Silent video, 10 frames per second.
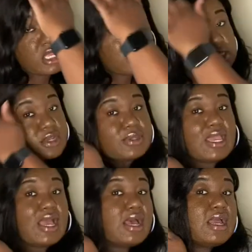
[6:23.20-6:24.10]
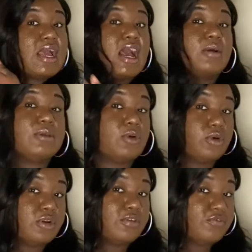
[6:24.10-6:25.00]
So yeah, I'll be
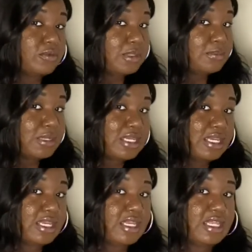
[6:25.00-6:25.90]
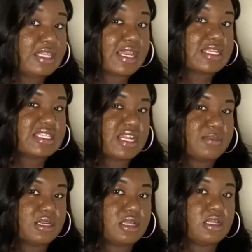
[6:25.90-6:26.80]
ordering from them again. And like I said, I'm
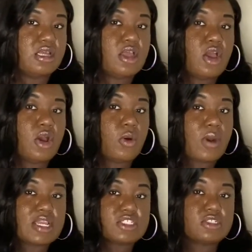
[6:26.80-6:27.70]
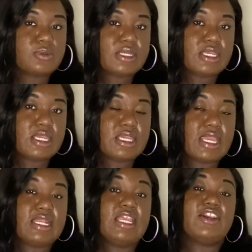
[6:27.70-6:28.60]
gonna wash the wig
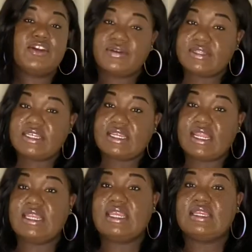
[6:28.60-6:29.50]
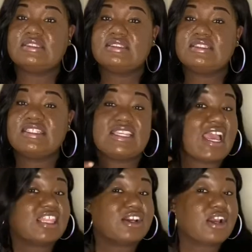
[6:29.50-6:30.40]
and then curl it and then see how
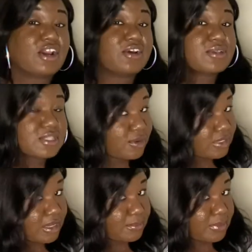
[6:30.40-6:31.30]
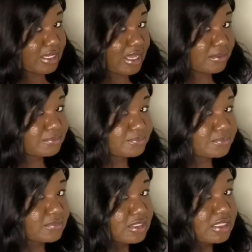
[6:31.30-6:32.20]
the curls hold up. But yeah,
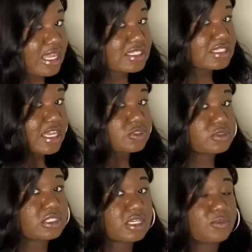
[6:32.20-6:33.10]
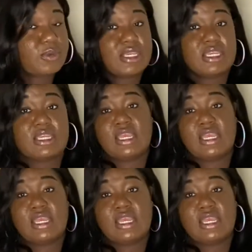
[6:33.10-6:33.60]
nice natural looking wig.